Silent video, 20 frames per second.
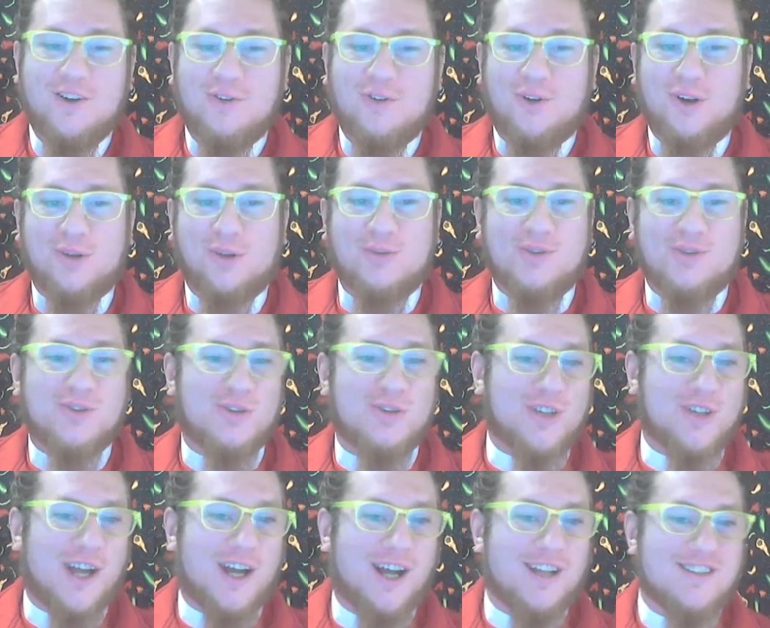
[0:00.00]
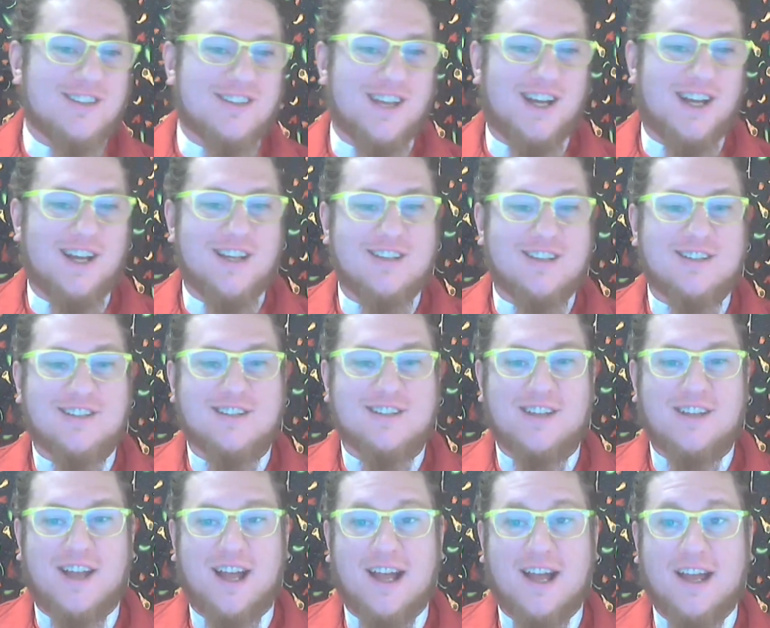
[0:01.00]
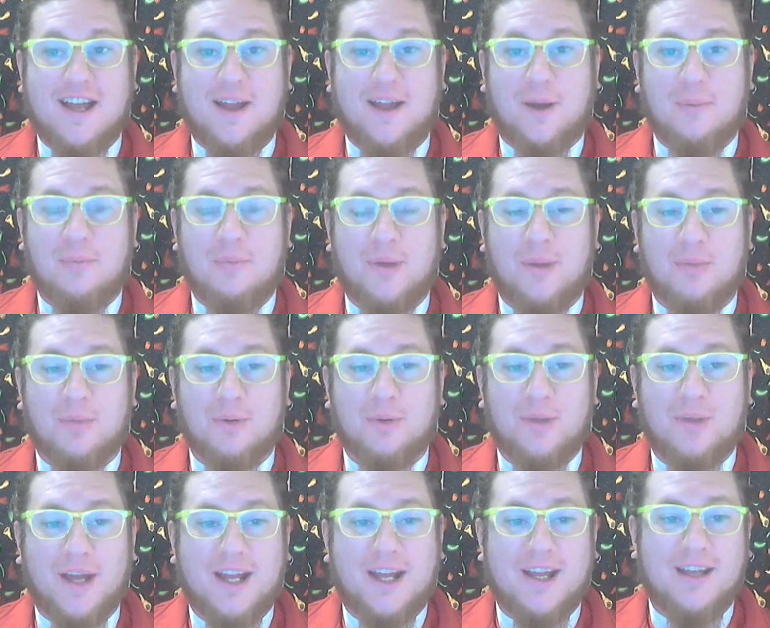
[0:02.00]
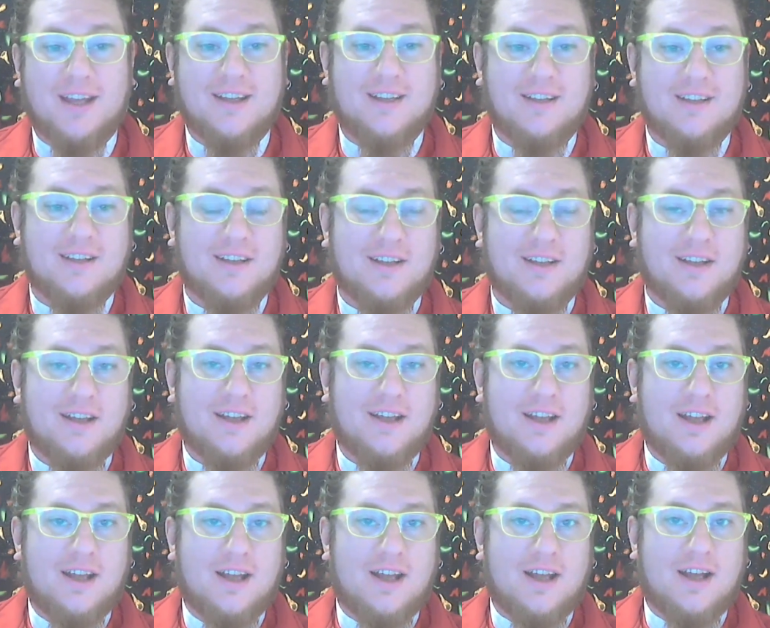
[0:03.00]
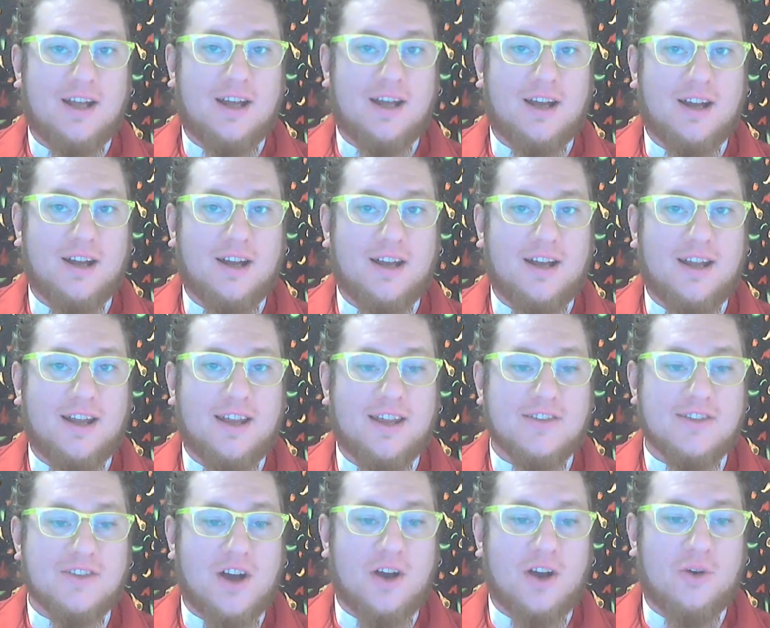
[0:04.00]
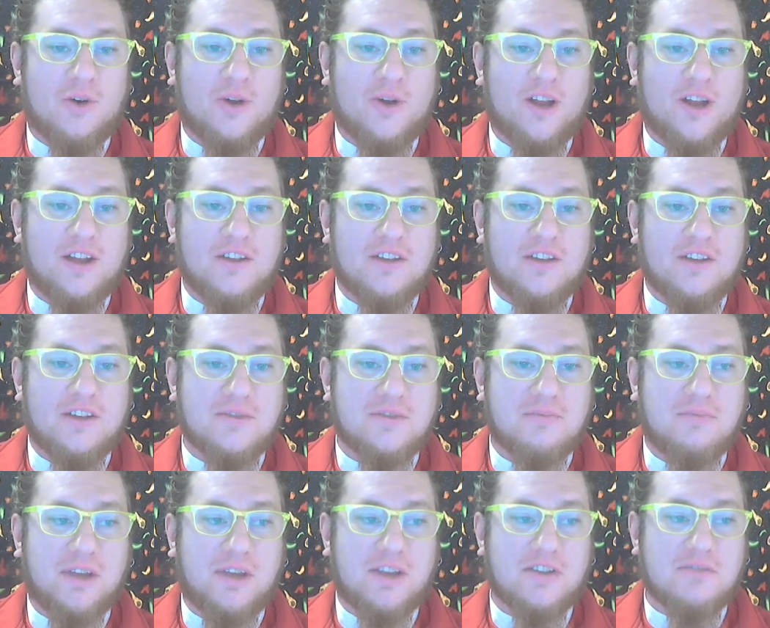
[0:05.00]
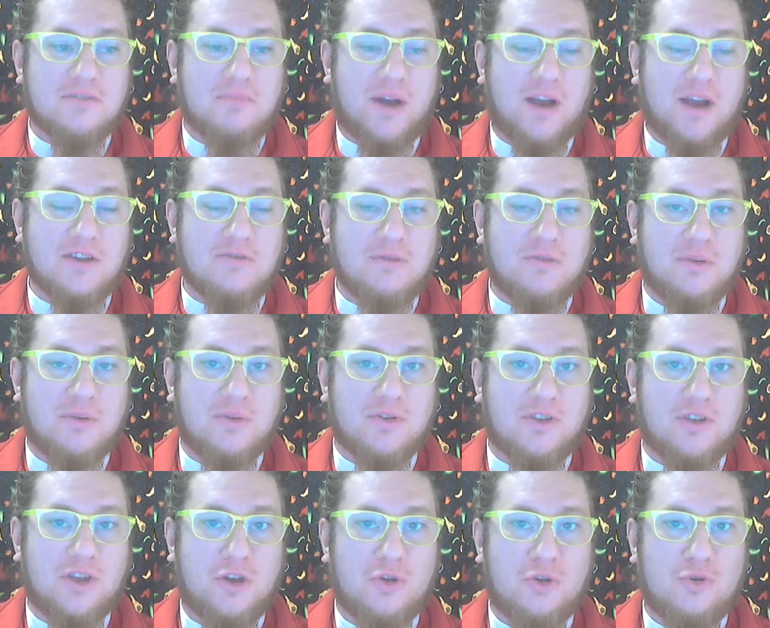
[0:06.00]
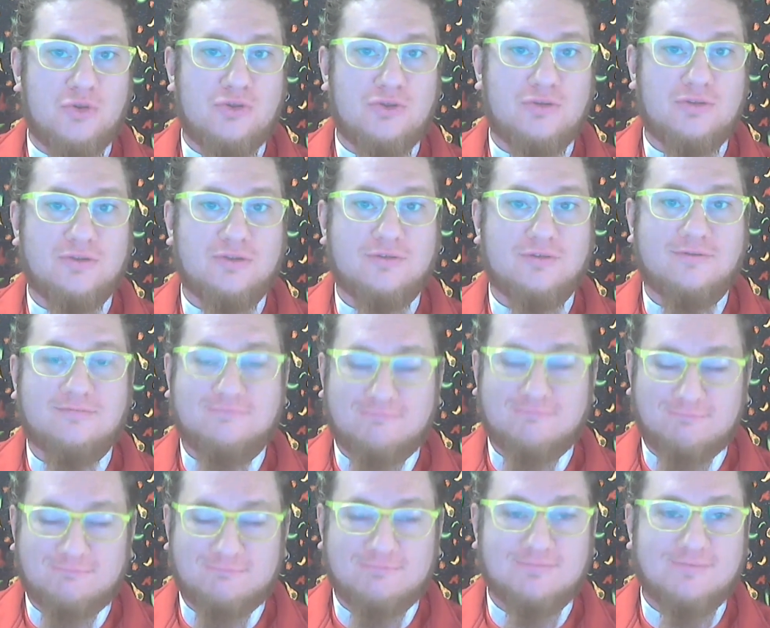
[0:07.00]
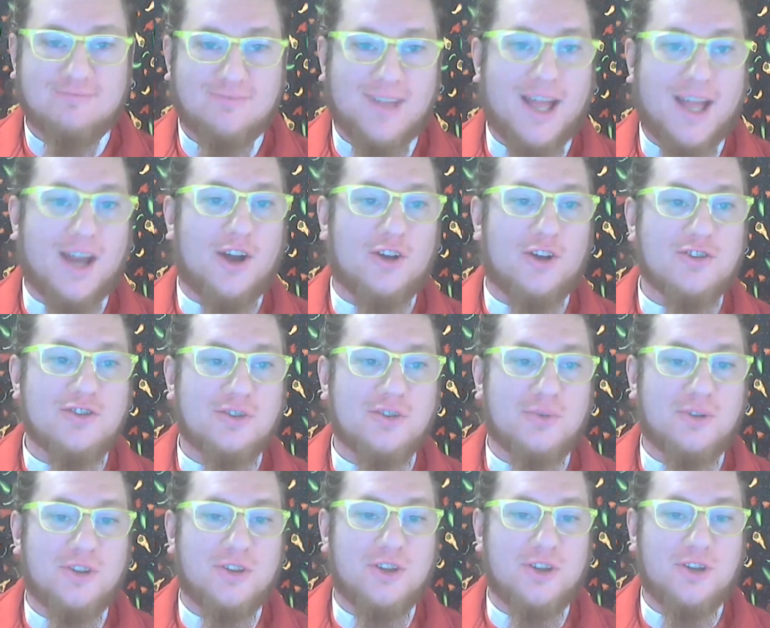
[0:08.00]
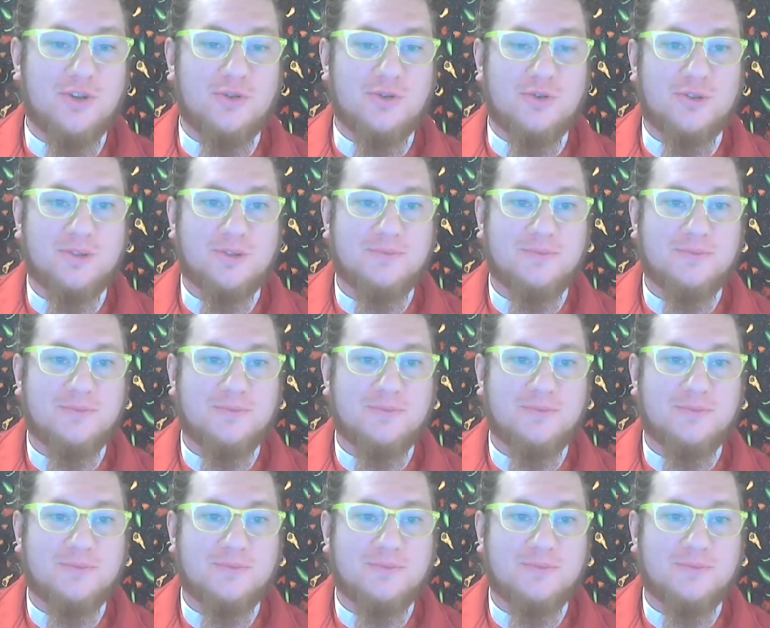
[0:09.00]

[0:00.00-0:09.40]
Welcome to Church Hot Sauce. I am Pepper Bae. Uh, and as always, may the spice be with you and also with you.